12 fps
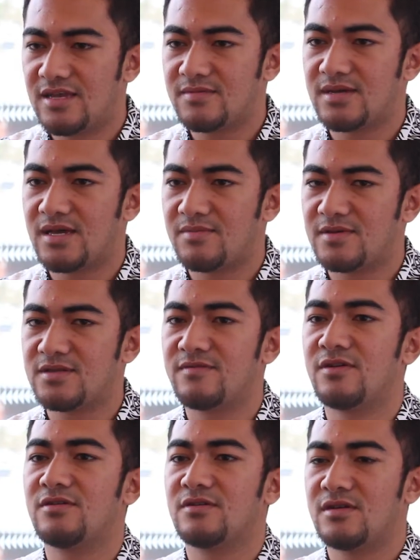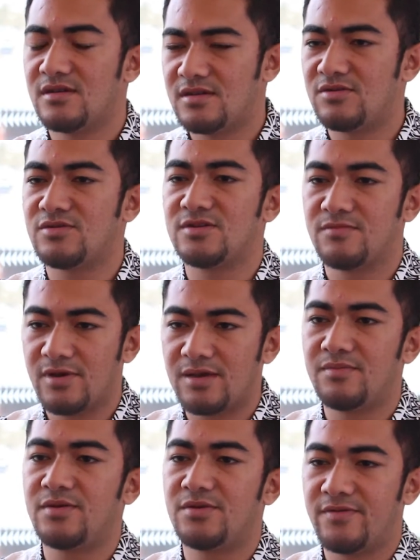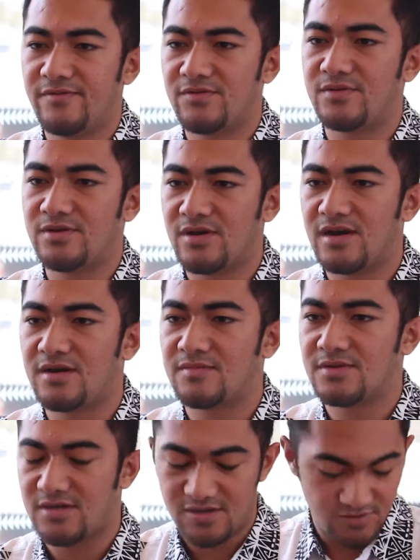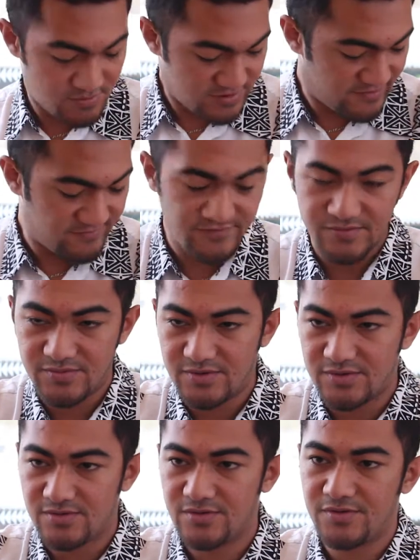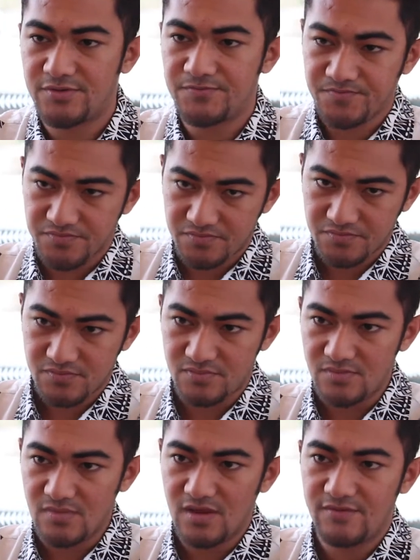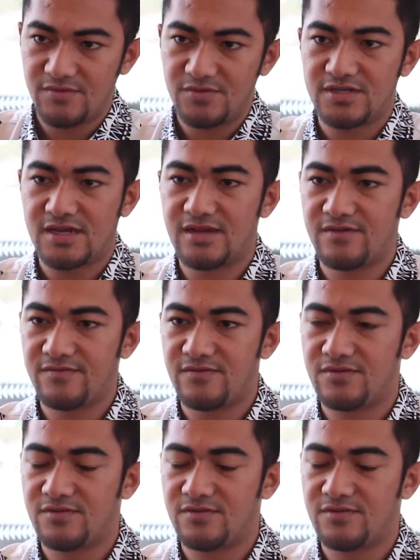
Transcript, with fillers: time, it's very it, it looks way beautiful when your arms are away from your from your side of your